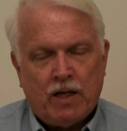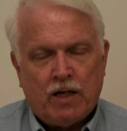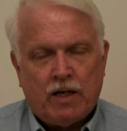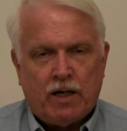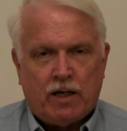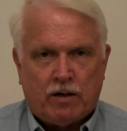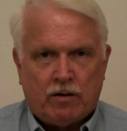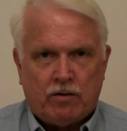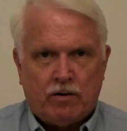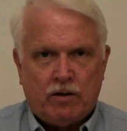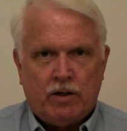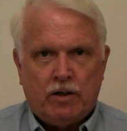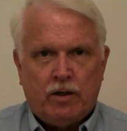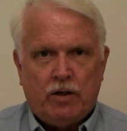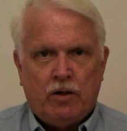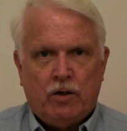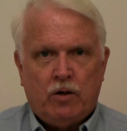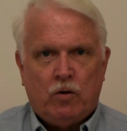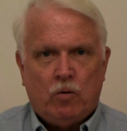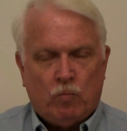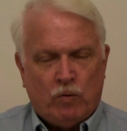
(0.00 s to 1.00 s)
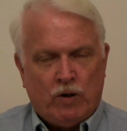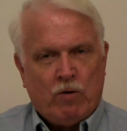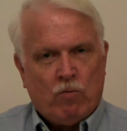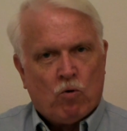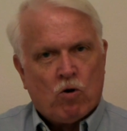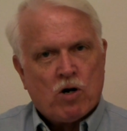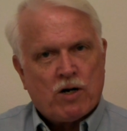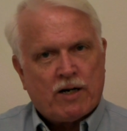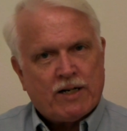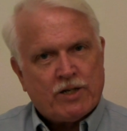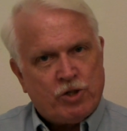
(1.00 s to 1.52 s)
Now, we
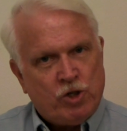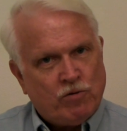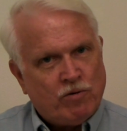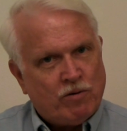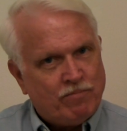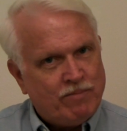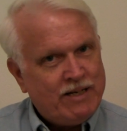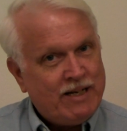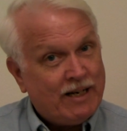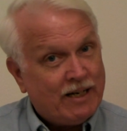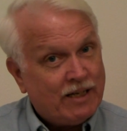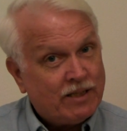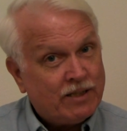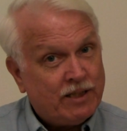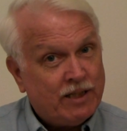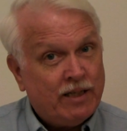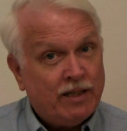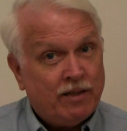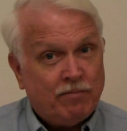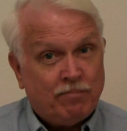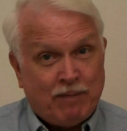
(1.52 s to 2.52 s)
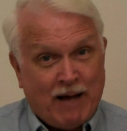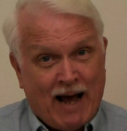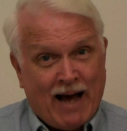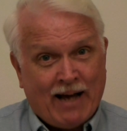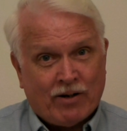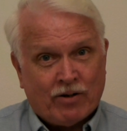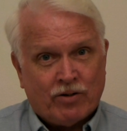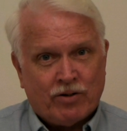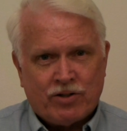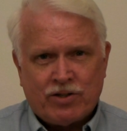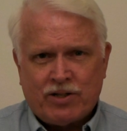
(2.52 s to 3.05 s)
work as human beings in
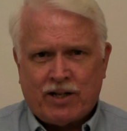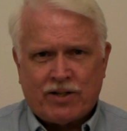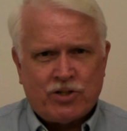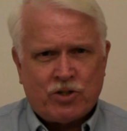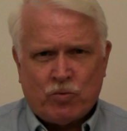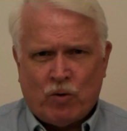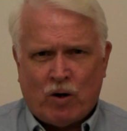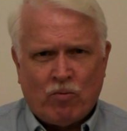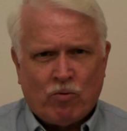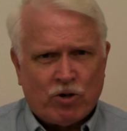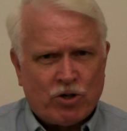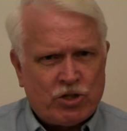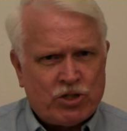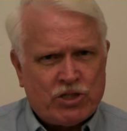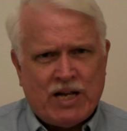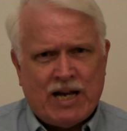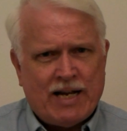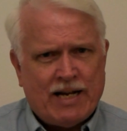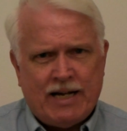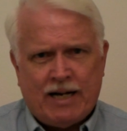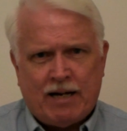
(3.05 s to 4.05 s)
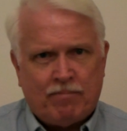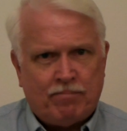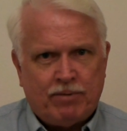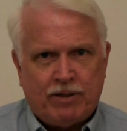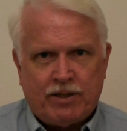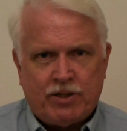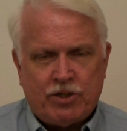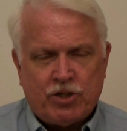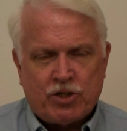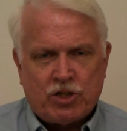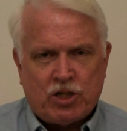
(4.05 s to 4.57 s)
patterns. That's the way we're set up.
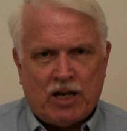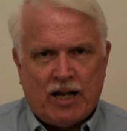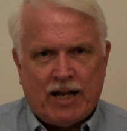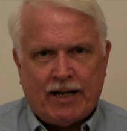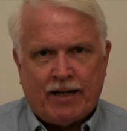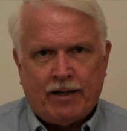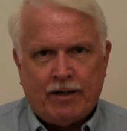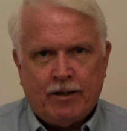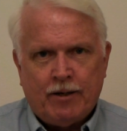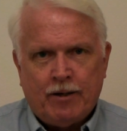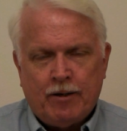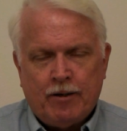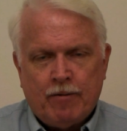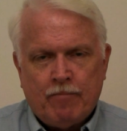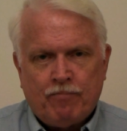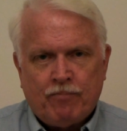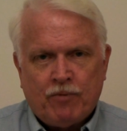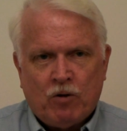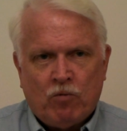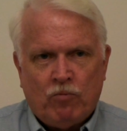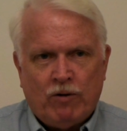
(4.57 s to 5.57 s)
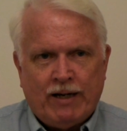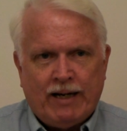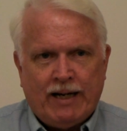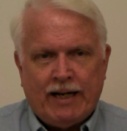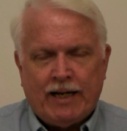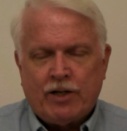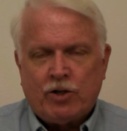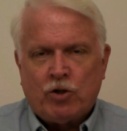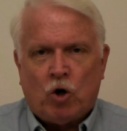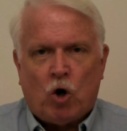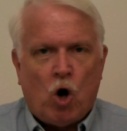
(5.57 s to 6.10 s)
It's just like we
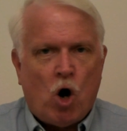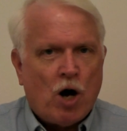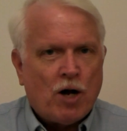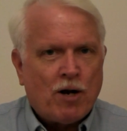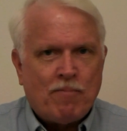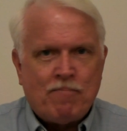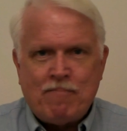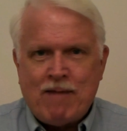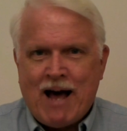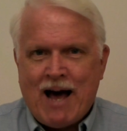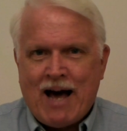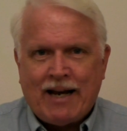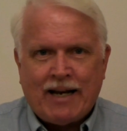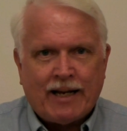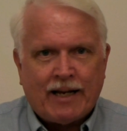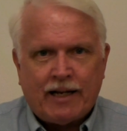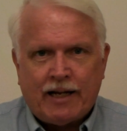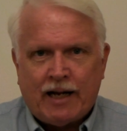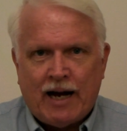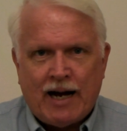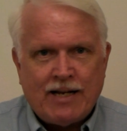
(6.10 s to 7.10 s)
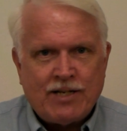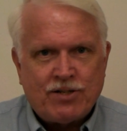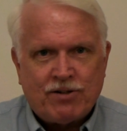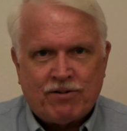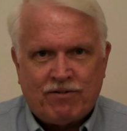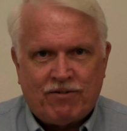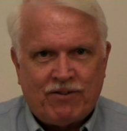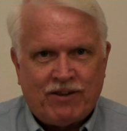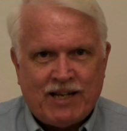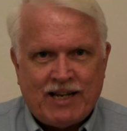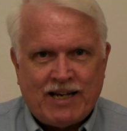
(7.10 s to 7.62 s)
get into automatic kinds
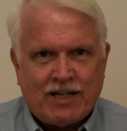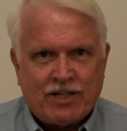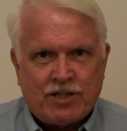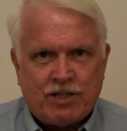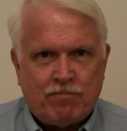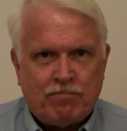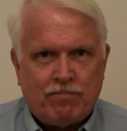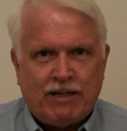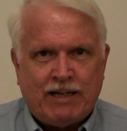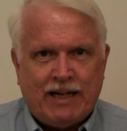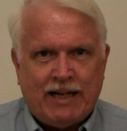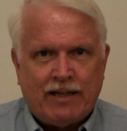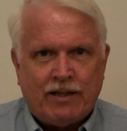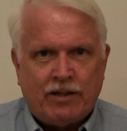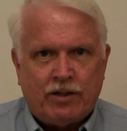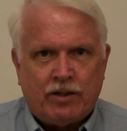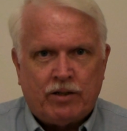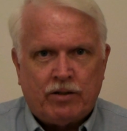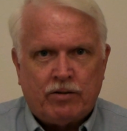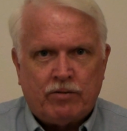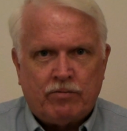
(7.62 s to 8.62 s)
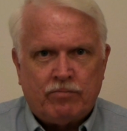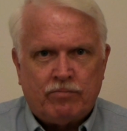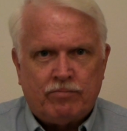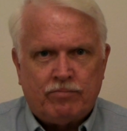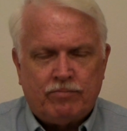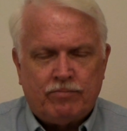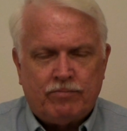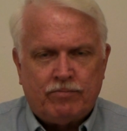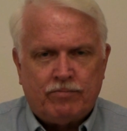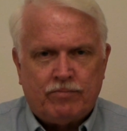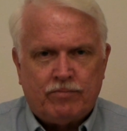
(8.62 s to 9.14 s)
of things that begin to
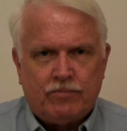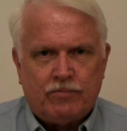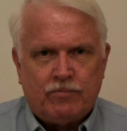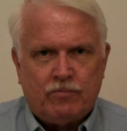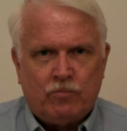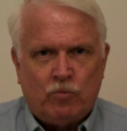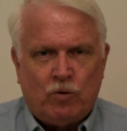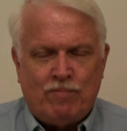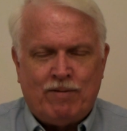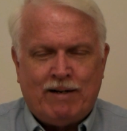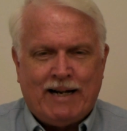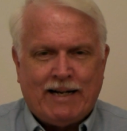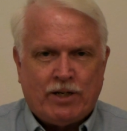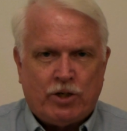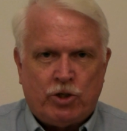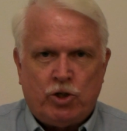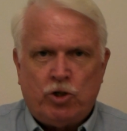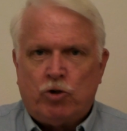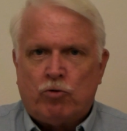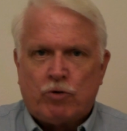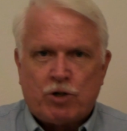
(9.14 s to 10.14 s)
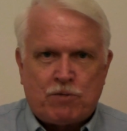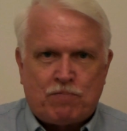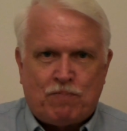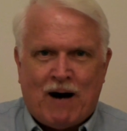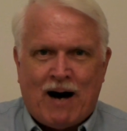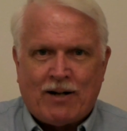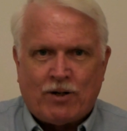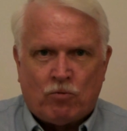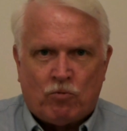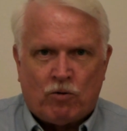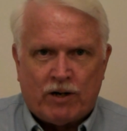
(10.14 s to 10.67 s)
we begin to do to
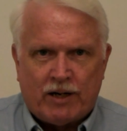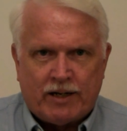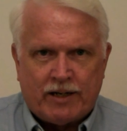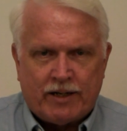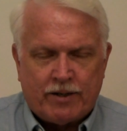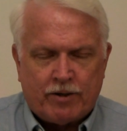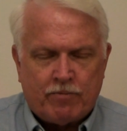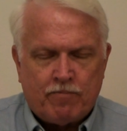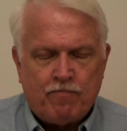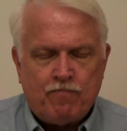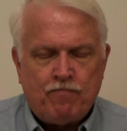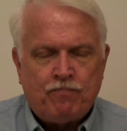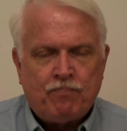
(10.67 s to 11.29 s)
respond to one another.